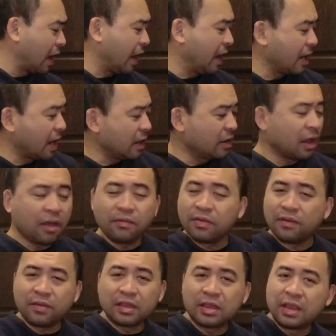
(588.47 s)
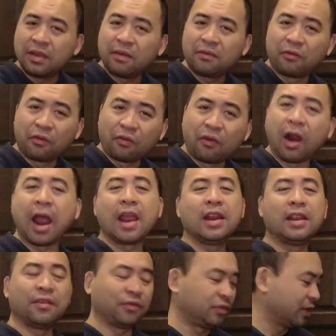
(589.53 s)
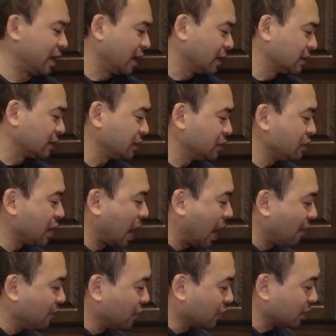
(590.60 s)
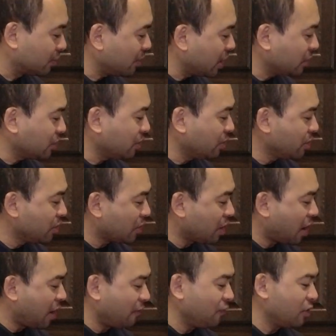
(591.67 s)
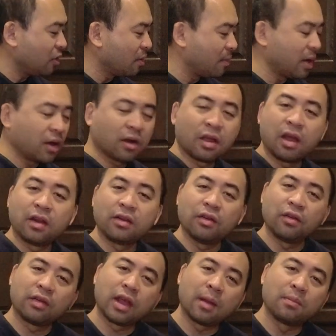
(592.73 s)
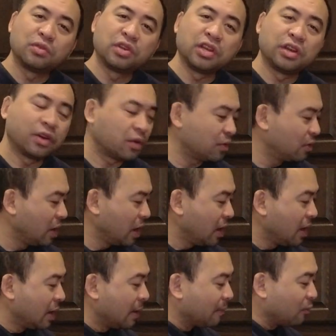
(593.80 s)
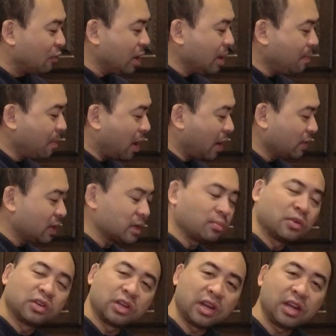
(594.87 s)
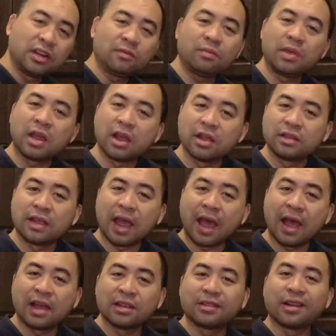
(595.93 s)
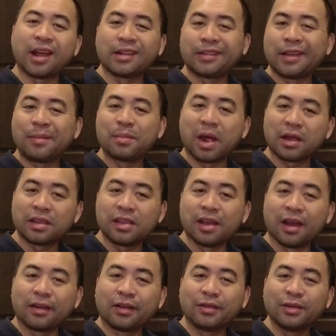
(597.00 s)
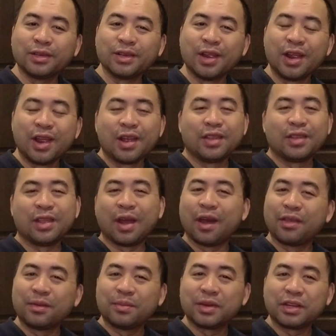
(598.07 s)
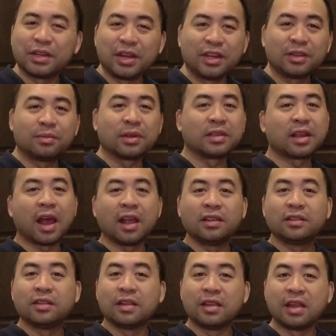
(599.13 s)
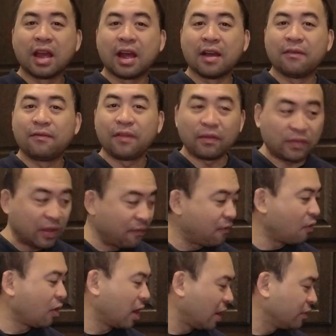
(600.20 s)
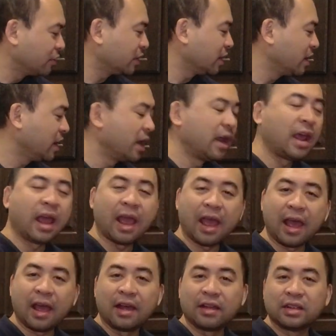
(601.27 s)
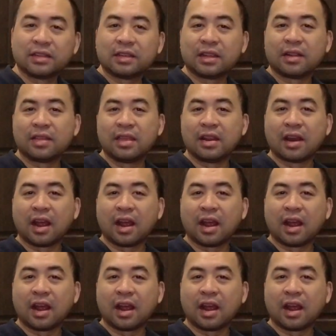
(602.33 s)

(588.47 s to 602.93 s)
and I love the variety of drinks. You have your espresso, your coffee, your Americano, cappuccino. We bought this machine because it has latte macchiatos. The other machines besides the 5400 has the